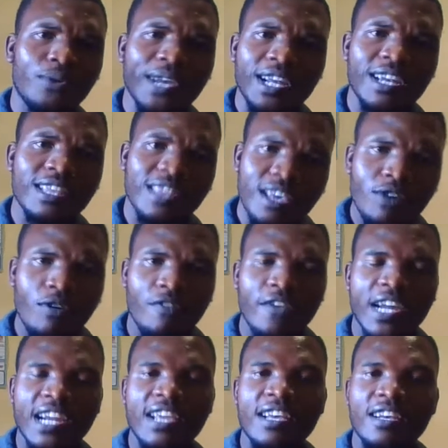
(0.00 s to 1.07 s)
quickly think of
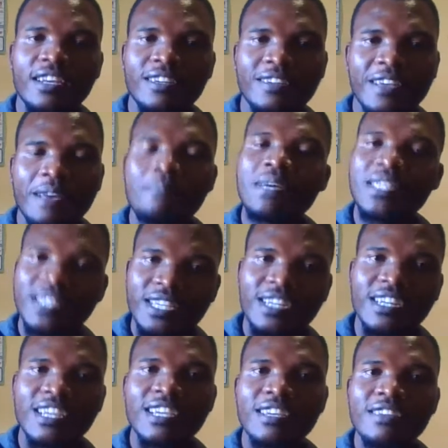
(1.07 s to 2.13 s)
a ring, a
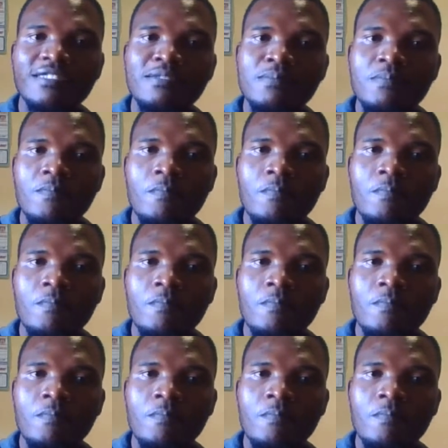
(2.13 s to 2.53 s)
benzene ring,